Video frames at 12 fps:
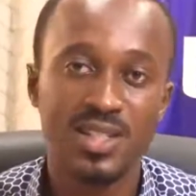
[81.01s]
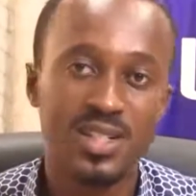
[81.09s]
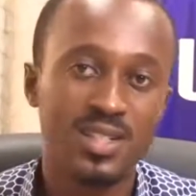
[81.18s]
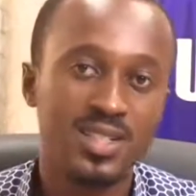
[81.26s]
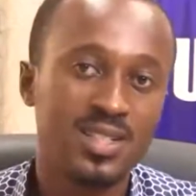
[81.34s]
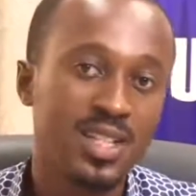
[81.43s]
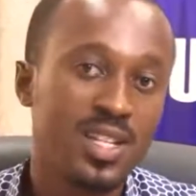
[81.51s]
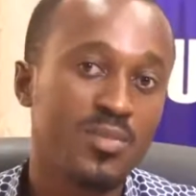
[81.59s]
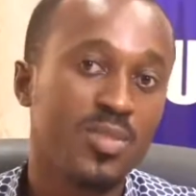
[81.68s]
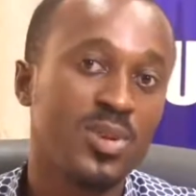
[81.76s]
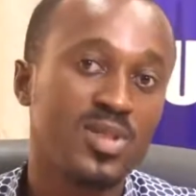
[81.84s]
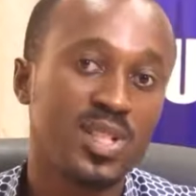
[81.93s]
It is then
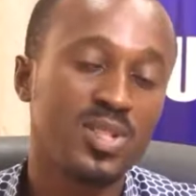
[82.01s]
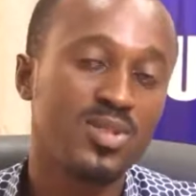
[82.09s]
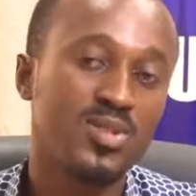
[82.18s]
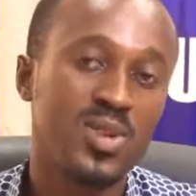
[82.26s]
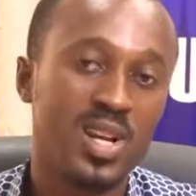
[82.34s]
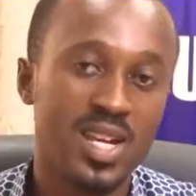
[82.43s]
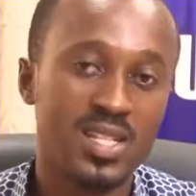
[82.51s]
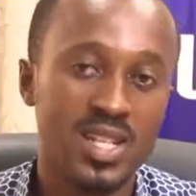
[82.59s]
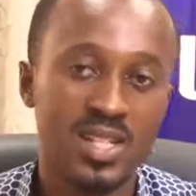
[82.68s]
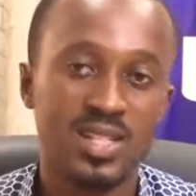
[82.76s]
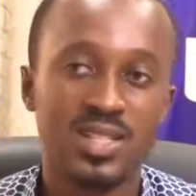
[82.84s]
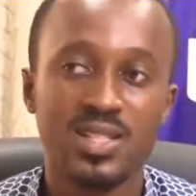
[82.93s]
important to realize
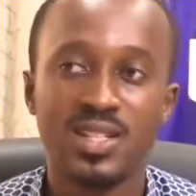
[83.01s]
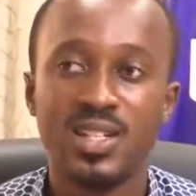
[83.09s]
that